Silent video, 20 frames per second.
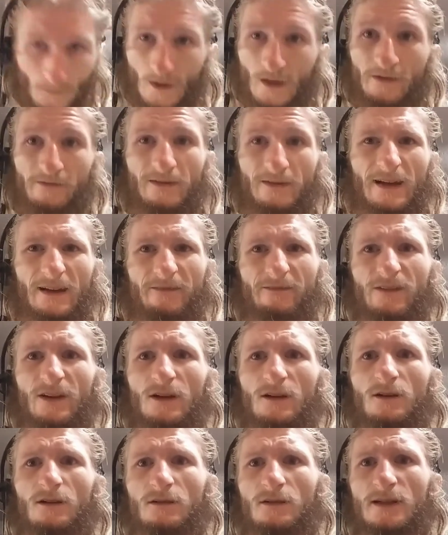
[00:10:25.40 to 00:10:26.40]
If I could
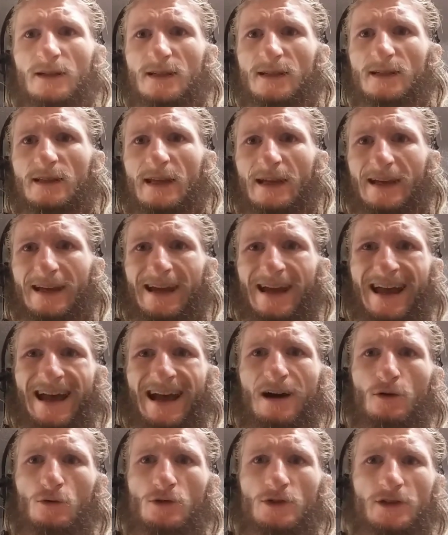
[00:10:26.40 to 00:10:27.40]
figure this thing
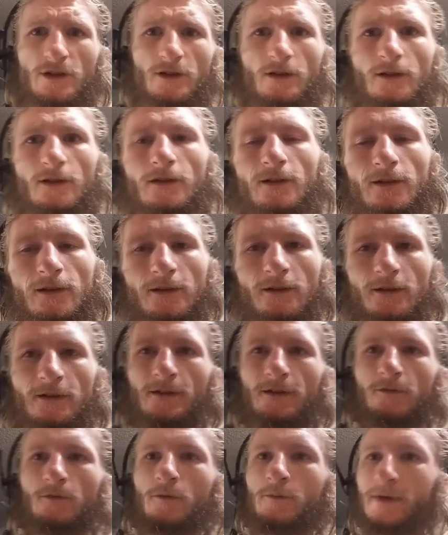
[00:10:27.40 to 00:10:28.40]
out,
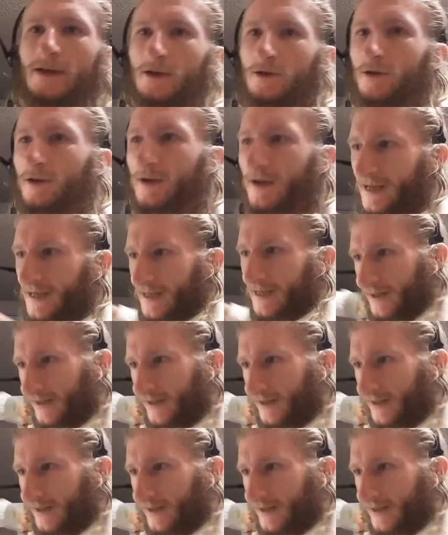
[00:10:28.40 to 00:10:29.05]
it would be great.